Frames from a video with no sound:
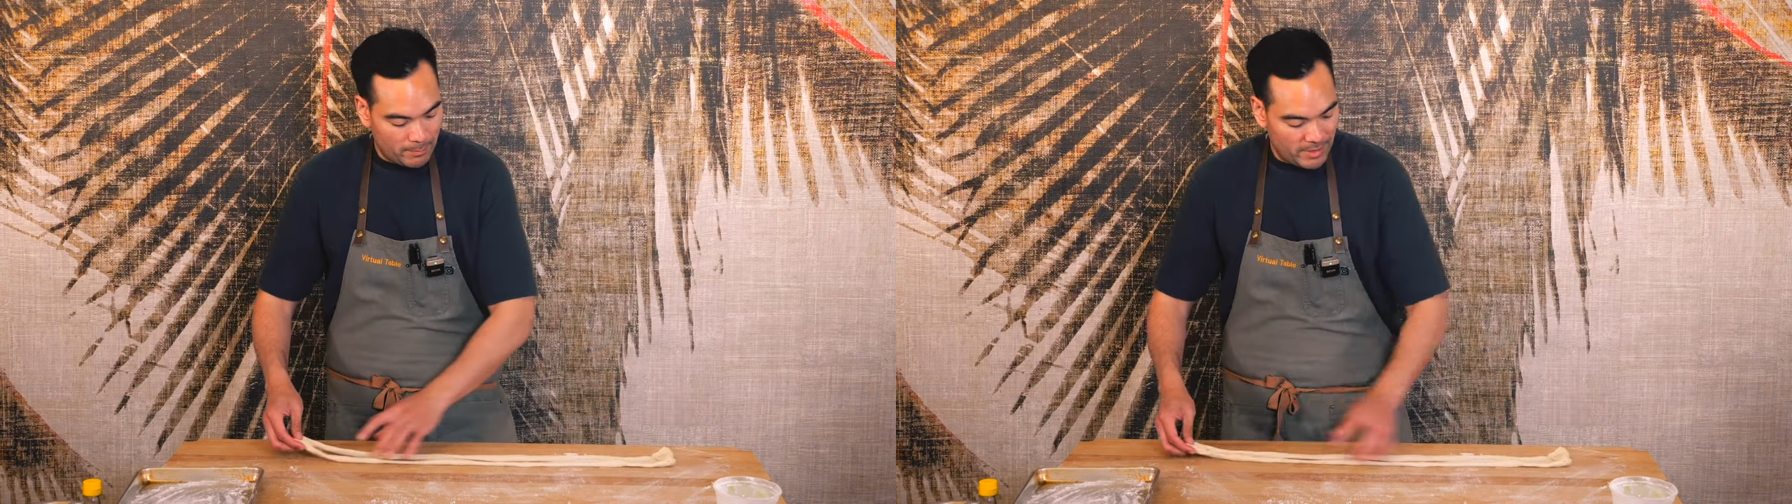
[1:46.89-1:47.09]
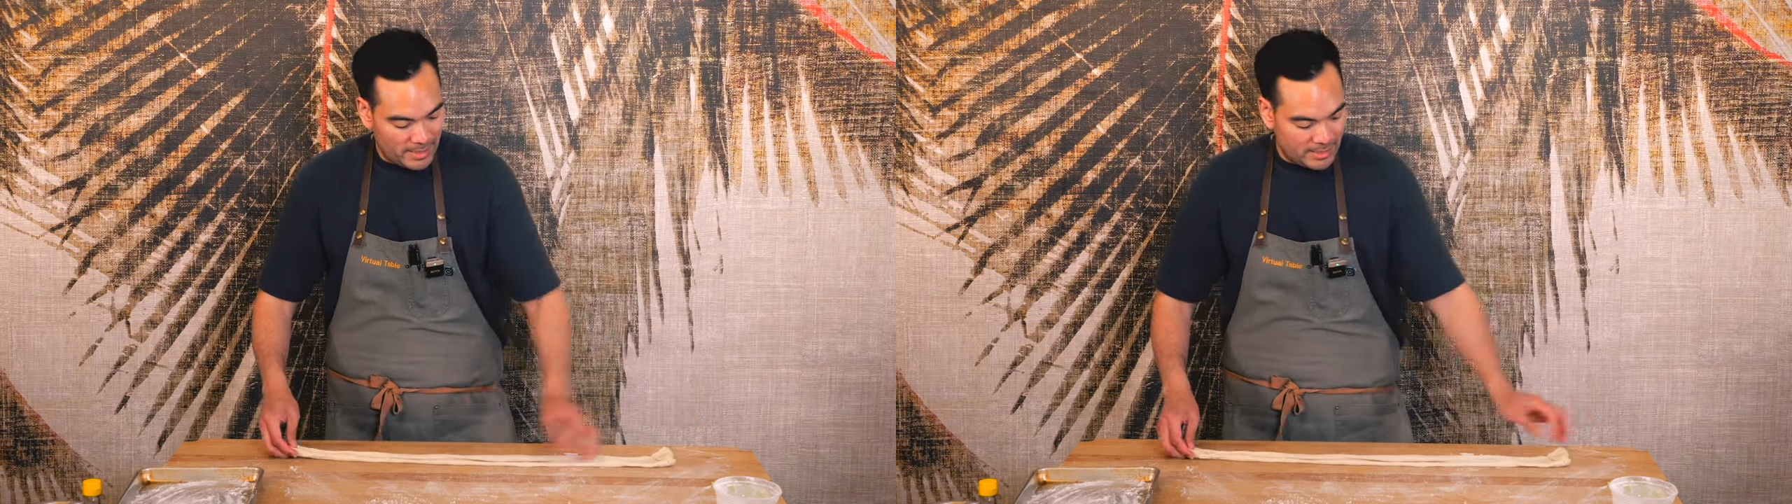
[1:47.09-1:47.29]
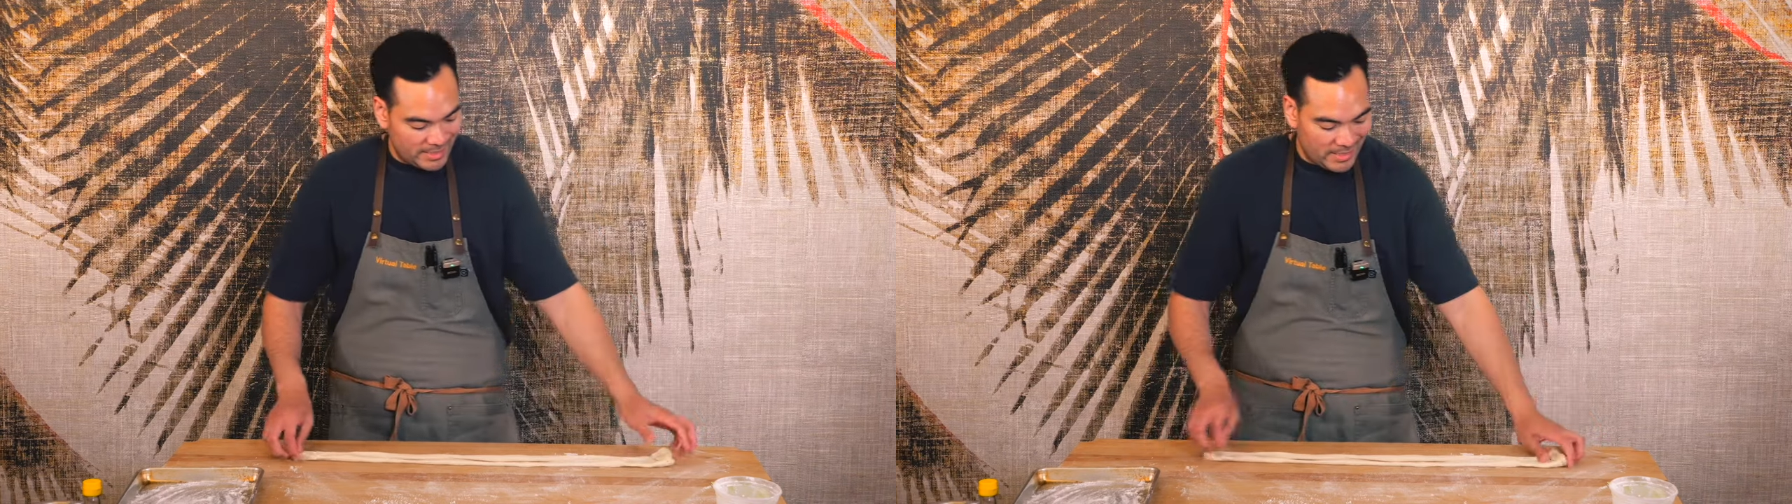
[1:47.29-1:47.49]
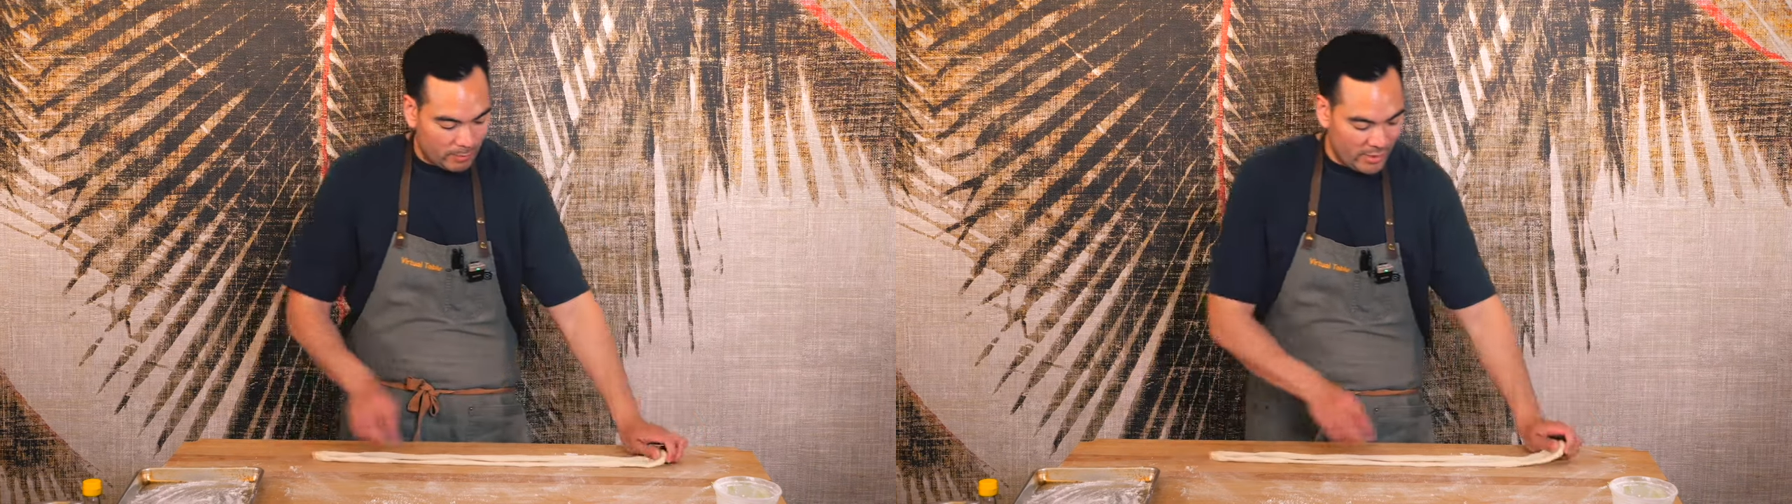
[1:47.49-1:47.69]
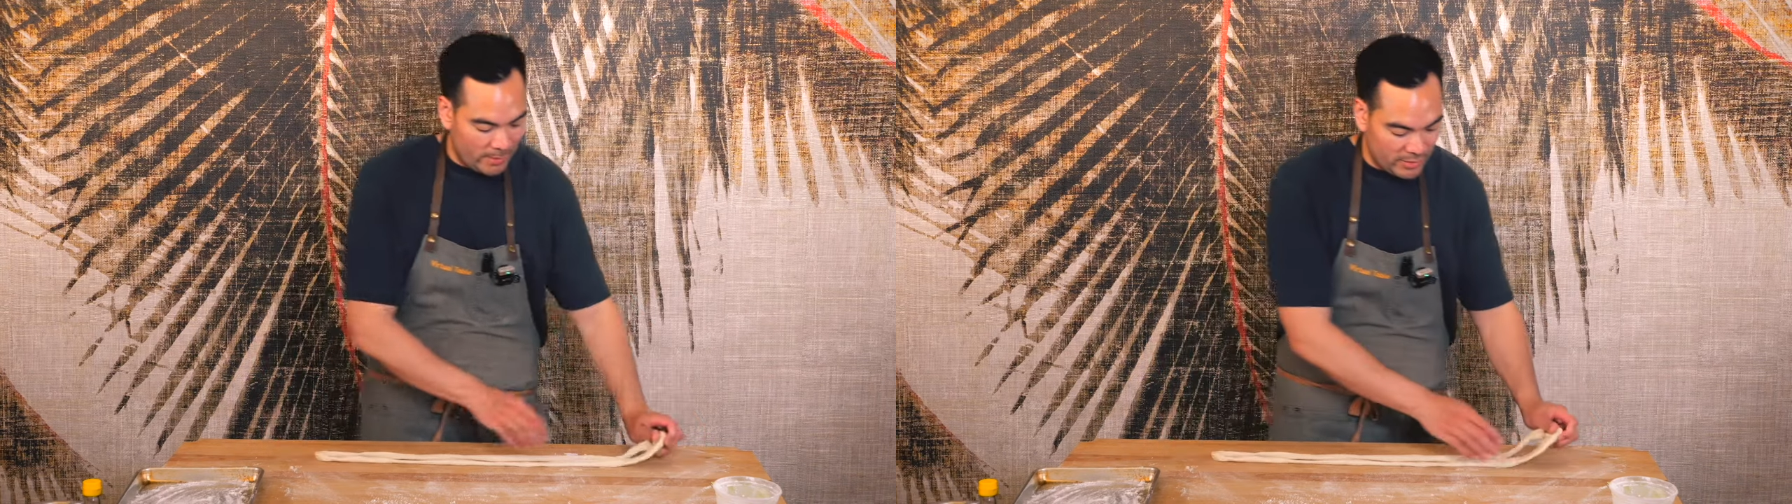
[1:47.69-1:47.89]
beginning to
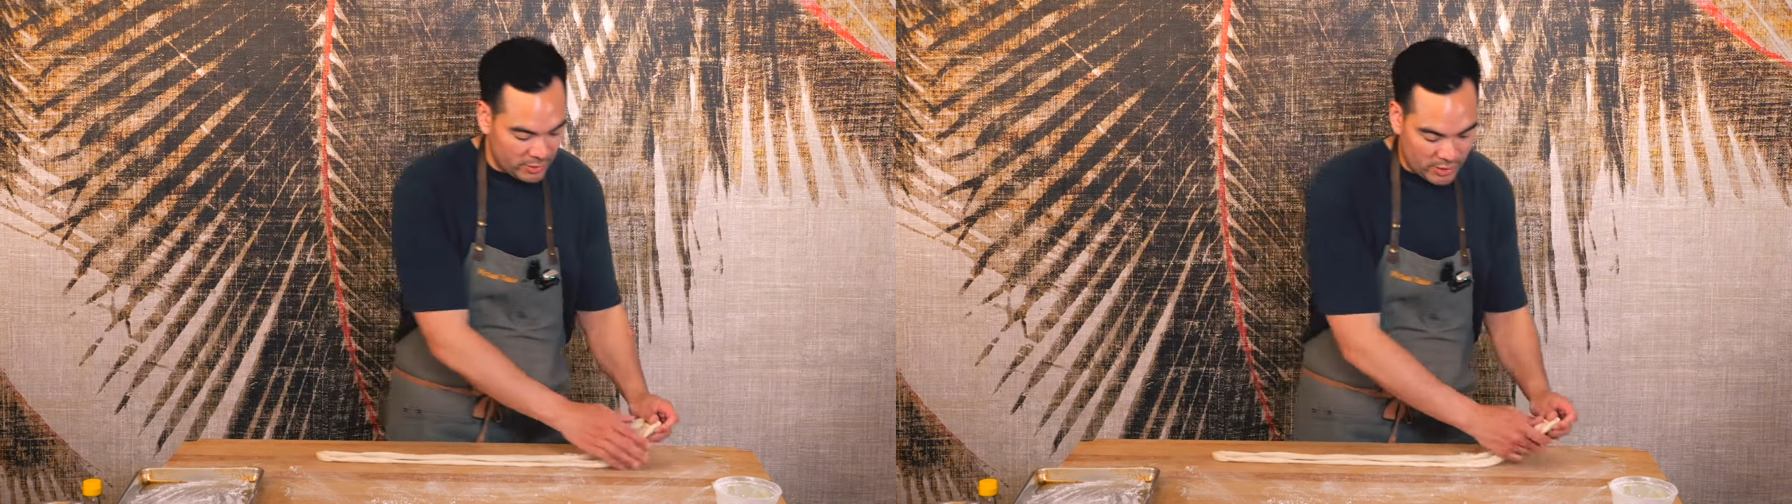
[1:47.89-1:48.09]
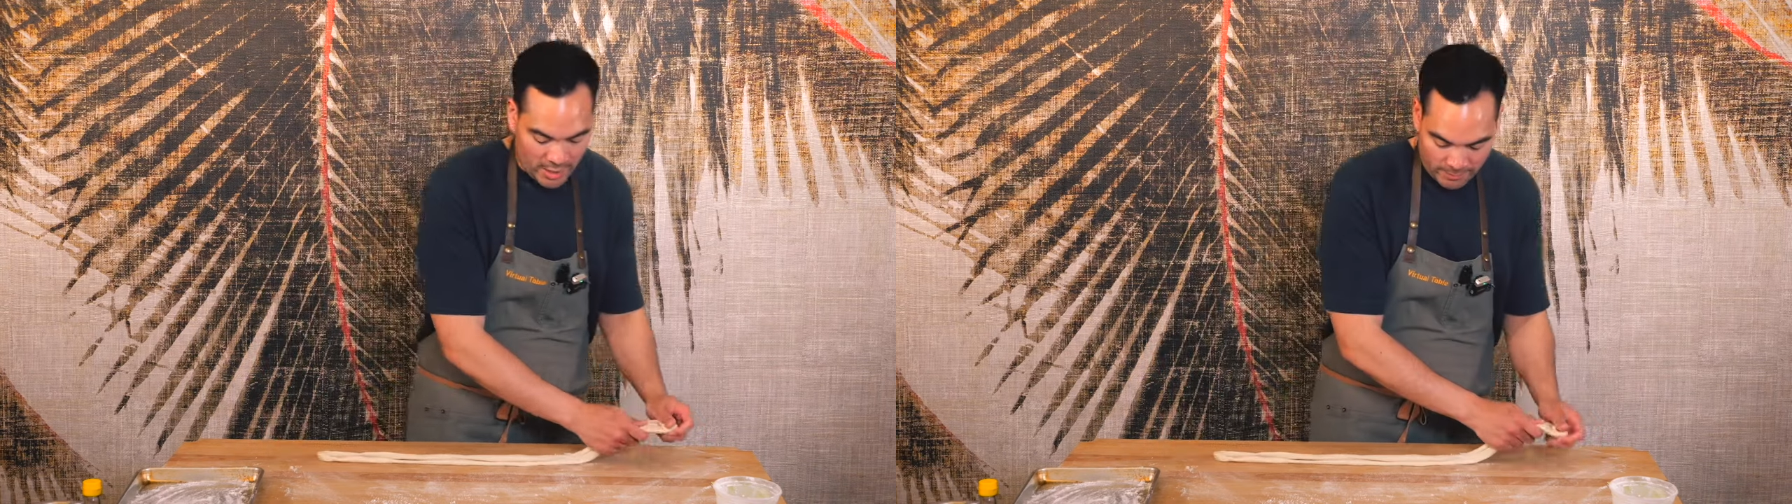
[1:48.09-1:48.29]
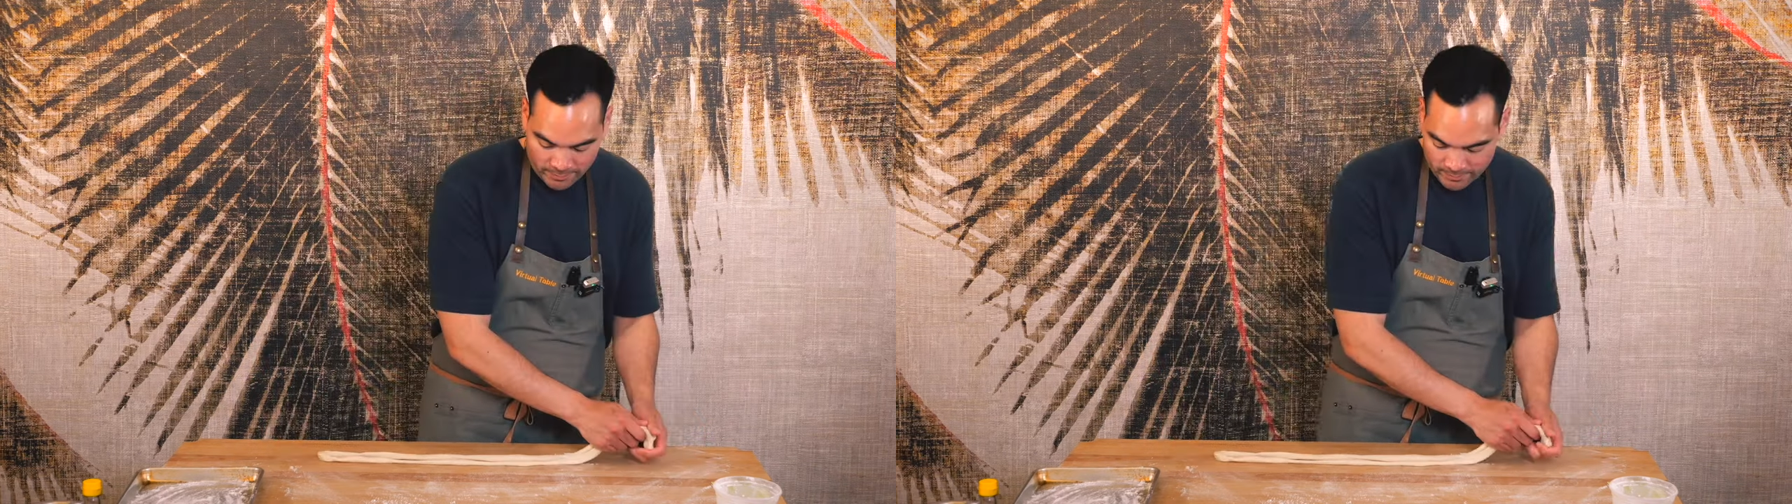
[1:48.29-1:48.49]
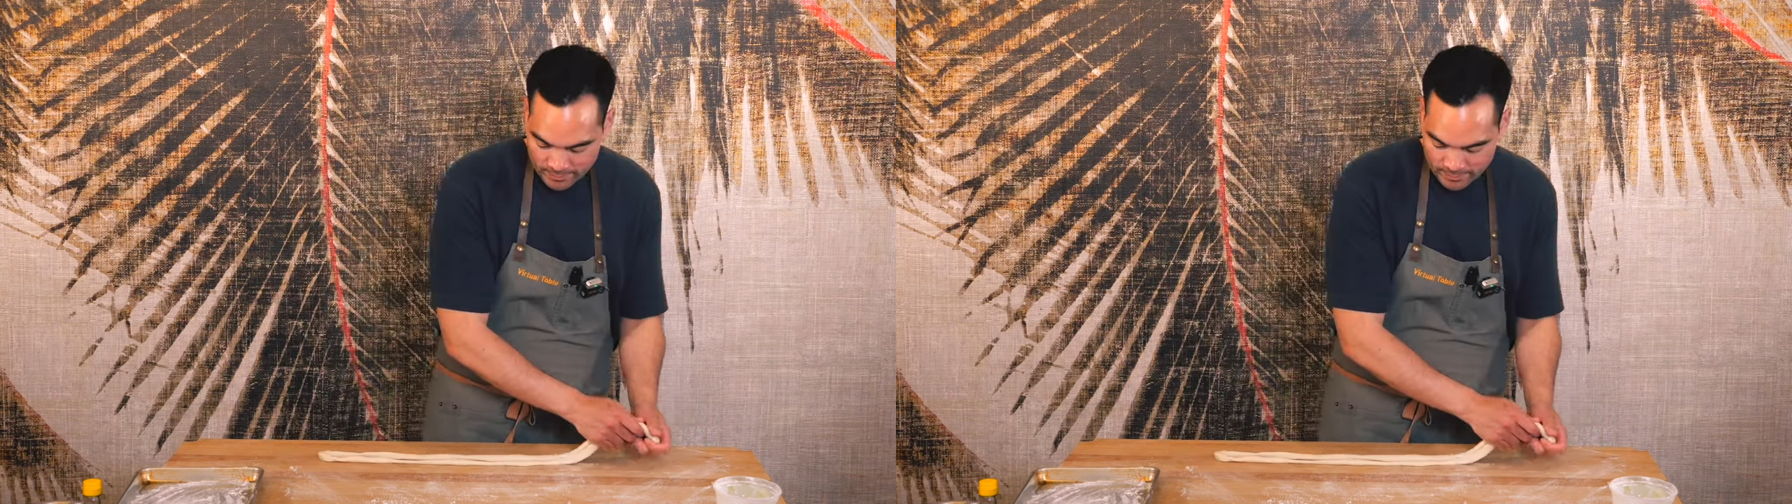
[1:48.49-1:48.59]
double them each time.